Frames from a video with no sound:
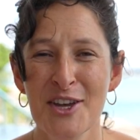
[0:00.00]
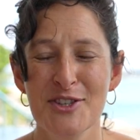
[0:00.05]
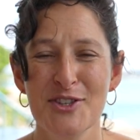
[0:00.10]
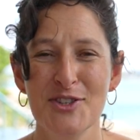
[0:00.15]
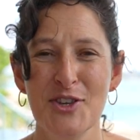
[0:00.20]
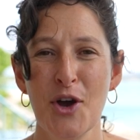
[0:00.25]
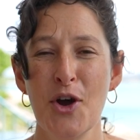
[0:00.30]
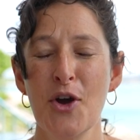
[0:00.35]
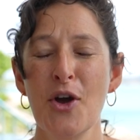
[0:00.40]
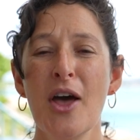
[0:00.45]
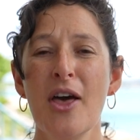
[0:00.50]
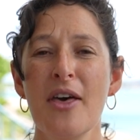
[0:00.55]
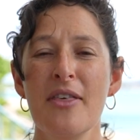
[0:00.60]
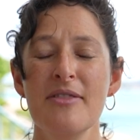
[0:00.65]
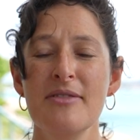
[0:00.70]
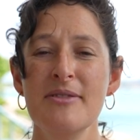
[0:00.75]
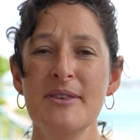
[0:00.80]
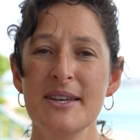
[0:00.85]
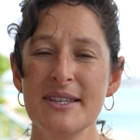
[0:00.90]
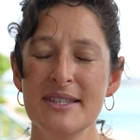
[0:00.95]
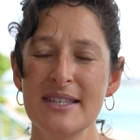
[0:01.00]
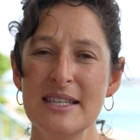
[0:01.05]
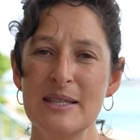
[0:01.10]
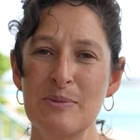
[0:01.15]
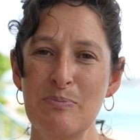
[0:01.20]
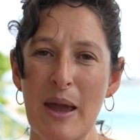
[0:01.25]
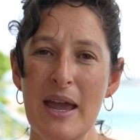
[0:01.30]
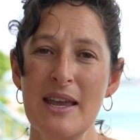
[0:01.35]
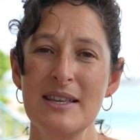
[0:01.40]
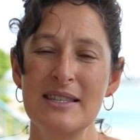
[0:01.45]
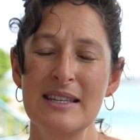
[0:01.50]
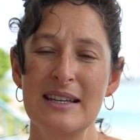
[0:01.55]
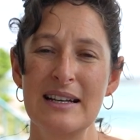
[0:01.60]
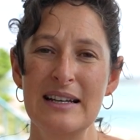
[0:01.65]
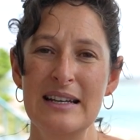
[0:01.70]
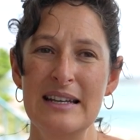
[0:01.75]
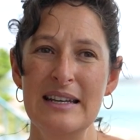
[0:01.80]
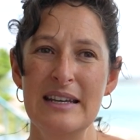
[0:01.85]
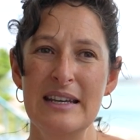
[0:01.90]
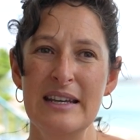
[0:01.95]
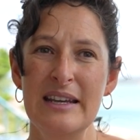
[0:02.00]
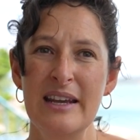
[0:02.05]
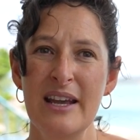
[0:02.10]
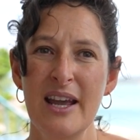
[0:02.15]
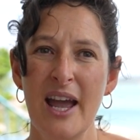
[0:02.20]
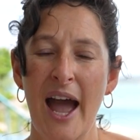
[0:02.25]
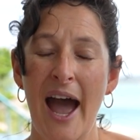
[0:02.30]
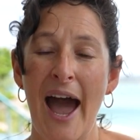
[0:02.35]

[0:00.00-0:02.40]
So this is basically